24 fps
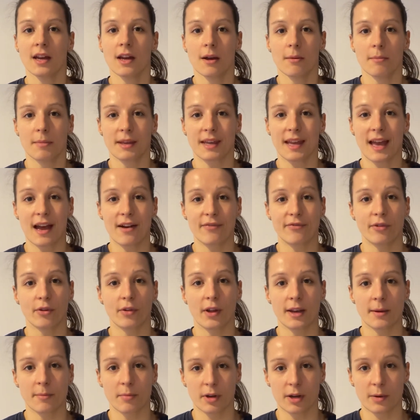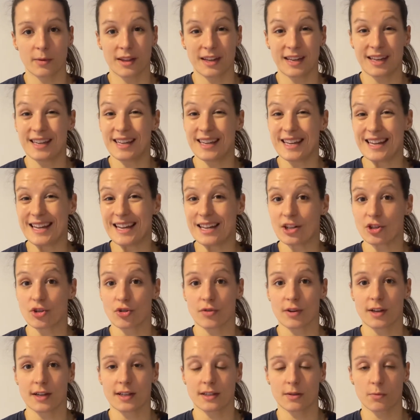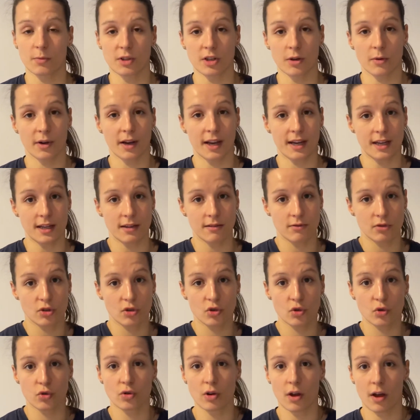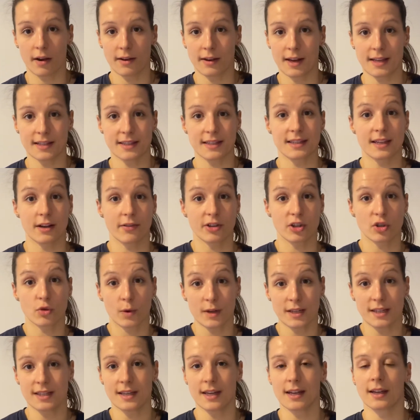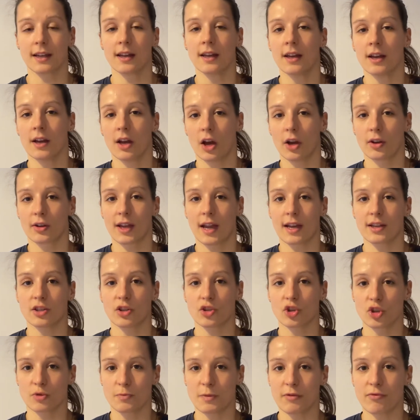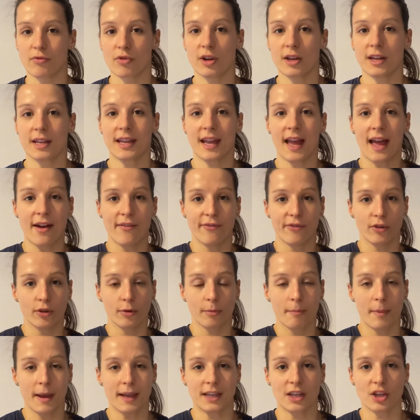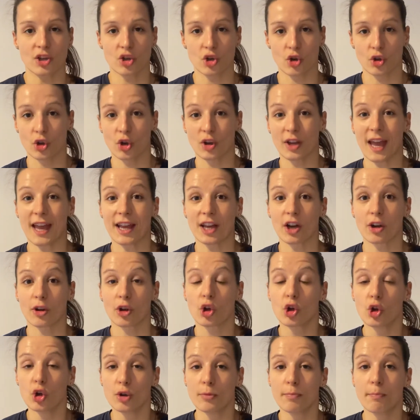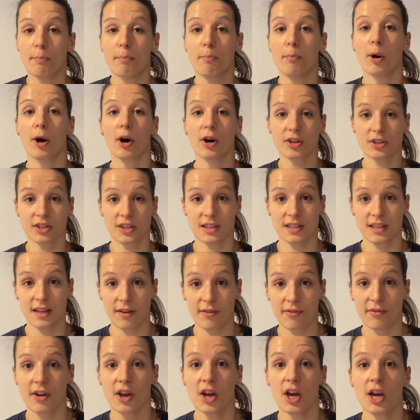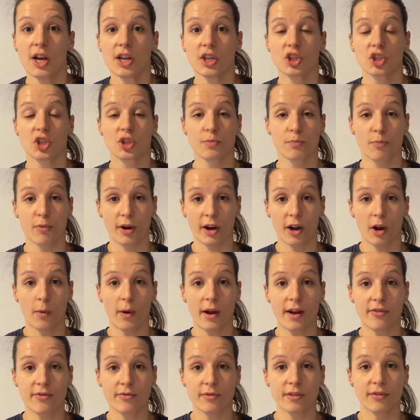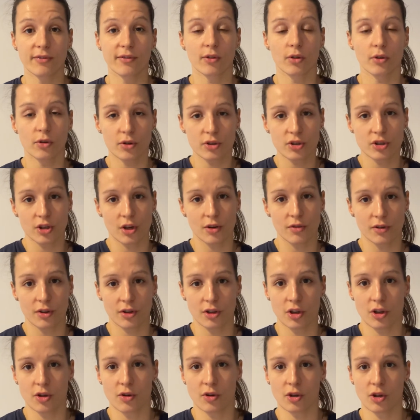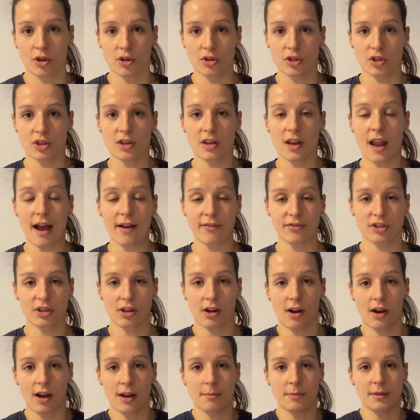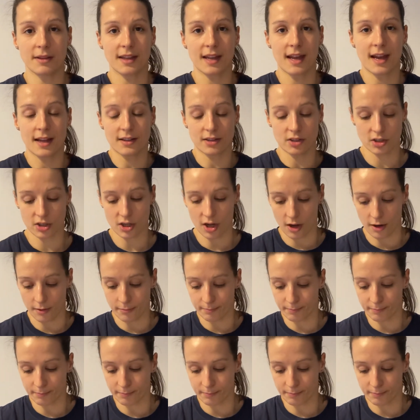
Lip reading: Be careful, anybody with any knee injuries. We don't want any unnecessary twisting. Okay, so just be really careful, making sure you're getting a good positive spring away from the floor so that you can have time in the air to turn.